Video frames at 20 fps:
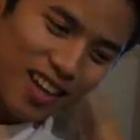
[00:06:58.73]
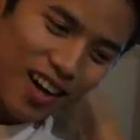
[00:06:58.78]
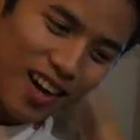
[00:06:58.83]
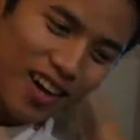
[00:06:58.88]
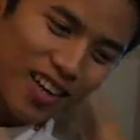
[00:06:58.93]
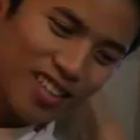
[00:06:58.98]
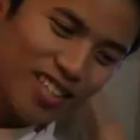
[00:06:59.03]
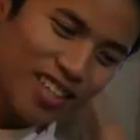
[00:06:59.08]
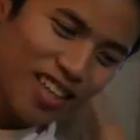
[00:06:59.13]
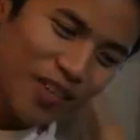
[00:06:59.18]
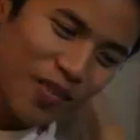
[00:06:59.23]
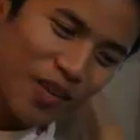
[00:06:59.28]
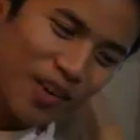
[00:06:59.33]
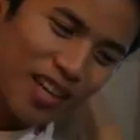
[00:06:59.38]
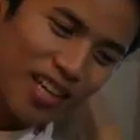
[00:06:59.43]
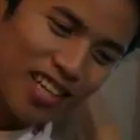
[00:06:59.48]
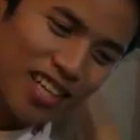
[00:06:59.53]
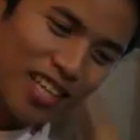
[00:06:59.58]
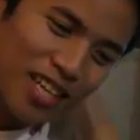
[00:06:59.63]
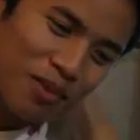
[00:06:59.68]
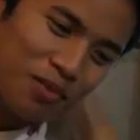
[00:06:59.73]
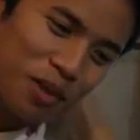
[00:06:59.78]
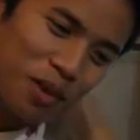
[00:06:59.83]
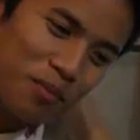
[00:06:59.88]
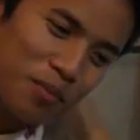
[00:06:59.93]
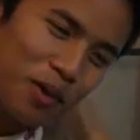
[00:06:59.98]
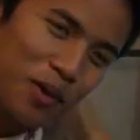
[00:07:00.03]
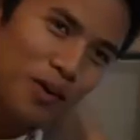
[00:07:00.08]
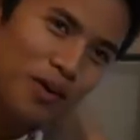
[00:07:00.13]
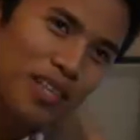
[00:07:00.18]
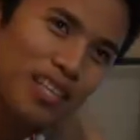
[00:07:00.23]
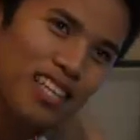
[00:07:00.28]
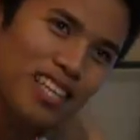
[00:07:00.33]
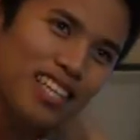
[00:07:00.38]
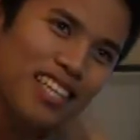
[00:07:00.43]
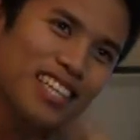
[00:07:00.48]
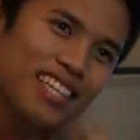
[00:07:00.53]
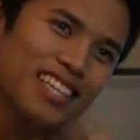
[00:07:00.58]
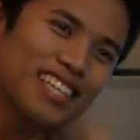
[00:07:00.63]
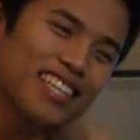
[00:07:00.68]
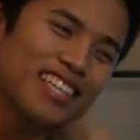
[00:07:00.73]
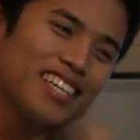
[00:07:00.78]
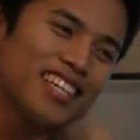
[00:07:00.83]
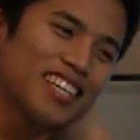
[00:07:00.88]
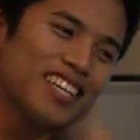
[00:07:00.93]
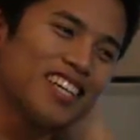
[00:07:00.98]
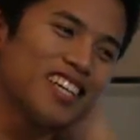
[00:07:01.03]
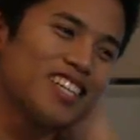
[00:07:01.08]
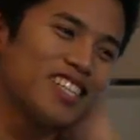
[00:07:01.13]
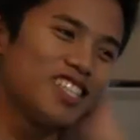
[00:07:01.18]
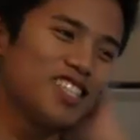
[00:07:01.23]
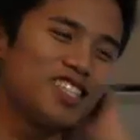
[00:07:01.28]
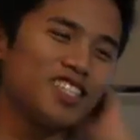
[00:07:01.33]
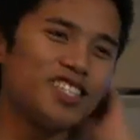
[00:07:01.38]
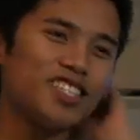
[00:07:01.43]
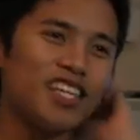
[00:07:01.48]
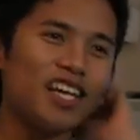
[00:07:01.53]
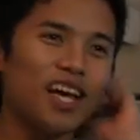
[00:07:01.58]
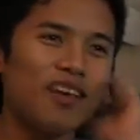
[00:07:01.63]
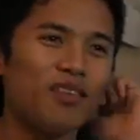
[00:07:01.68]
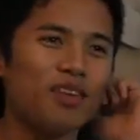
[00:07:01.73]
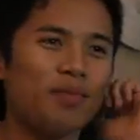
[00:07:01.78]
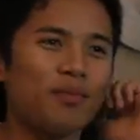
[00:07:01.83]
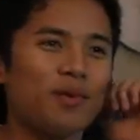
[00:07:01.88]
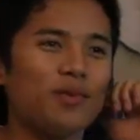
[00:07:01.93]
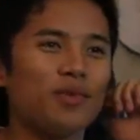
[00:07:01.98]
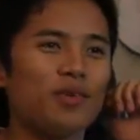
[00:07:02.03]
Honestly, I wanted to keep that boat and like just have it in my